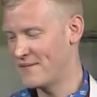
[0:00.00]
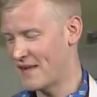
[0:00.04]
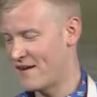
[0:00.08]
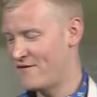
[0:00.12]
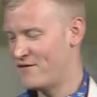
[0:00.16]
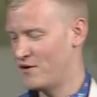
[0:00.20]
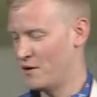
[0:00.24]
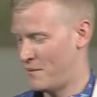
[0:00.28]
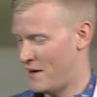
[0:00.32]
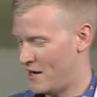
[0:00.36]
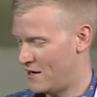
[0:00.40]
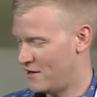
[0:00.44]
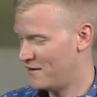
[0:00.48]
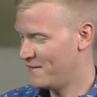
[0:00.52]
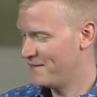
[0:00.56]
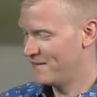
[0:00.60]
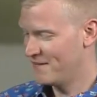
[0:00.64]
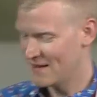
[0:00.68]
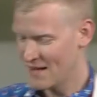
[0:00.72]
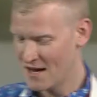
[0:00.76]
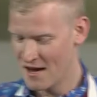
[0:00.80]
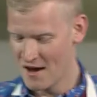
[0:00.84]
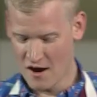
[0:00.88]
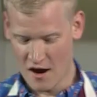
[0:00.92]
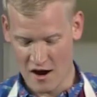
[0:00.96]
I feel better.
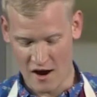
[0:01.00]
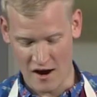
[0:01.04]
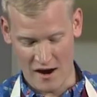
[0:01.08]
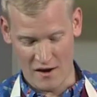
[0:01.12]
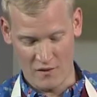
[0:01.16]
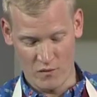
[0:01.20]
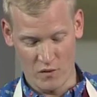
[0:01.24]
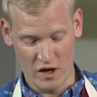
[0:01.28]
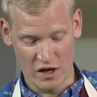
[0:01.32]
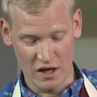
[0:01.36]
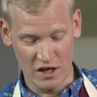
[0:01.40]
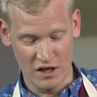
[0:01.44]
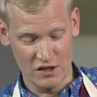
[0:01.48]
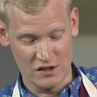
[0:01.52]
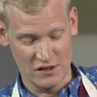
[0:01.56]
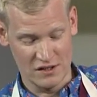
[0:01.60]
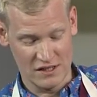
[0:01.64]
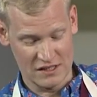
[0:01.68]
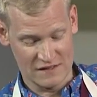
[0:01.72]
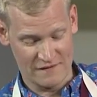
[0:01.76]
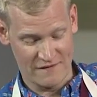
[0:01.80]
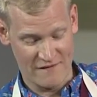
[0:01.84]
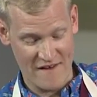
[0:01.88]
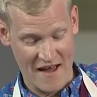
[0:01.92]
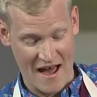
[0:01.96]
All right, we're going to do
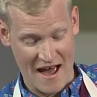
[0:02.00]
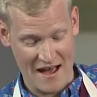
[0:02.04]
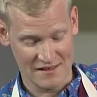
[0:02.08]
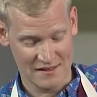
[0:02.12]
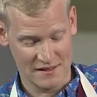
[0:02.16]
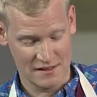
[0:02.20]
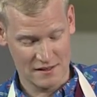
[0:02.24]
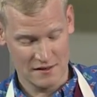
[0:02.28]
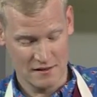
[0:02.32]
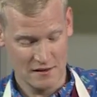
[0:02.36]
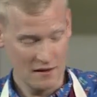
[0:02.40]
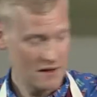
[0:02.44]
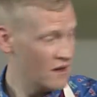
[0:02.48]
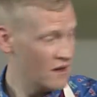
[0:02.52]
this fast.